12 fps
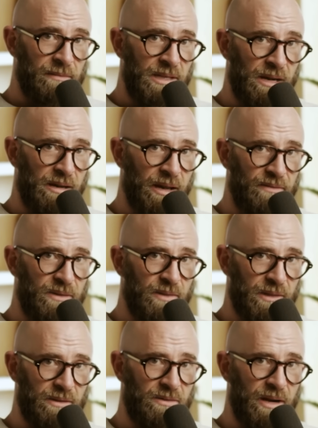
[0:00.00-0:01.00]
Terry Davis
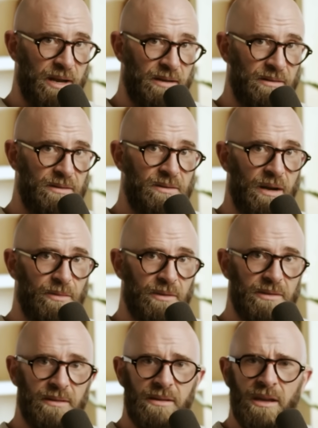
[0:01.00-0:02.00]
was a strange,
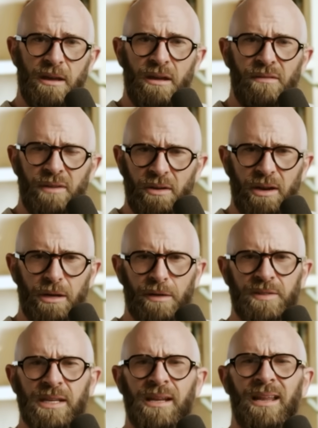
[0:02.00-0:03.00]
troubled, and very
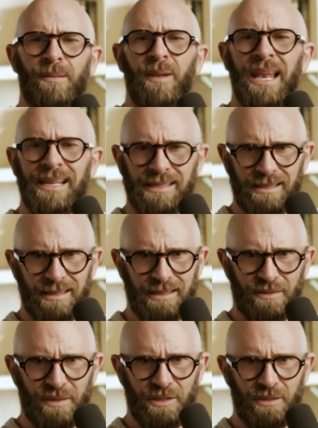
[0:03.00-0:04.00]
often unpleasant
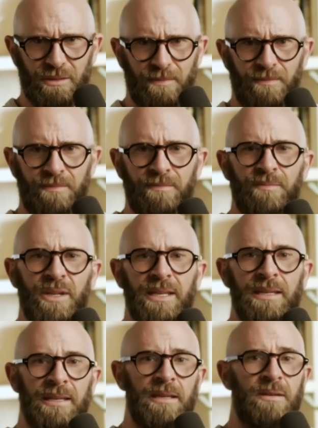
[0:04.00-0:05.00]
individual. But
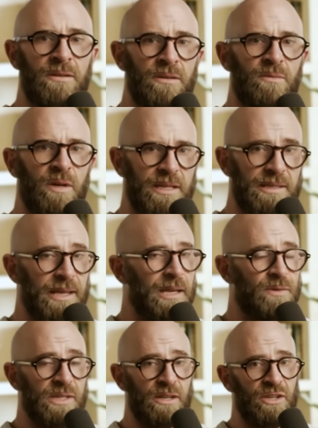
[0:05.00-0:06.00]
he did do what he said
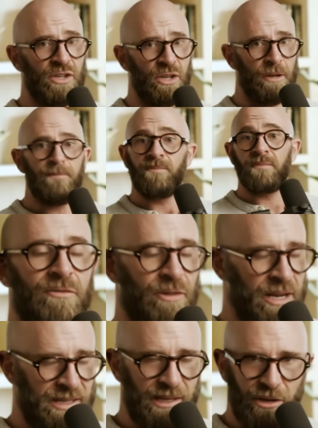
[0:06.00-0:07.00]
he was going to do.
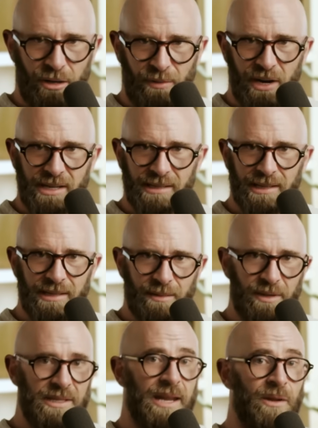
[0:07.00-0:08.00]
Releasing an operating
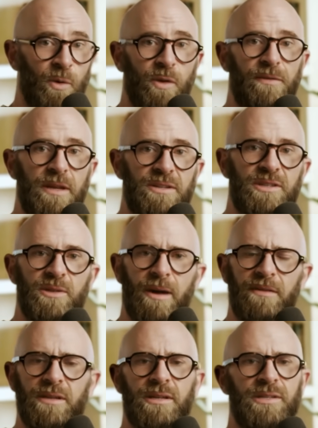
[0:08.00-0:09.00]
system containing all the features you
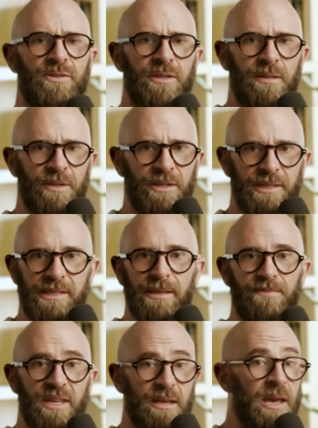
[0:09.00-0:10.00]
advertised during the build is
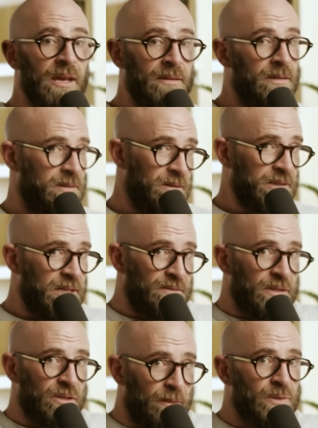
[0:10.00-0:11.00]
something that not
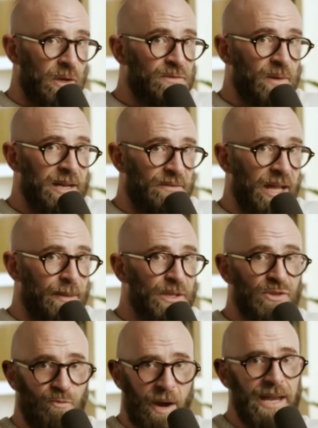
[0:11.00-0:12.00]
even top software
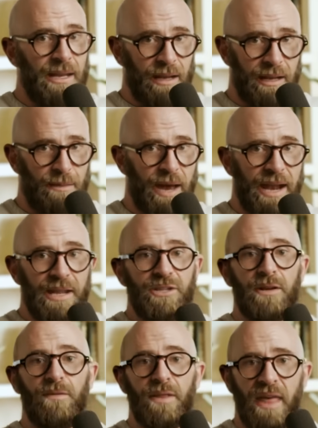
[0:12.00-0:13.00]
developers regularly
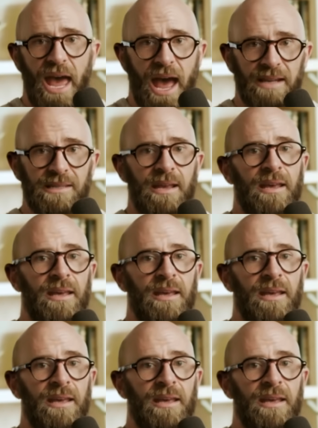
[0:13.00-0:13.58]
manage, and for that,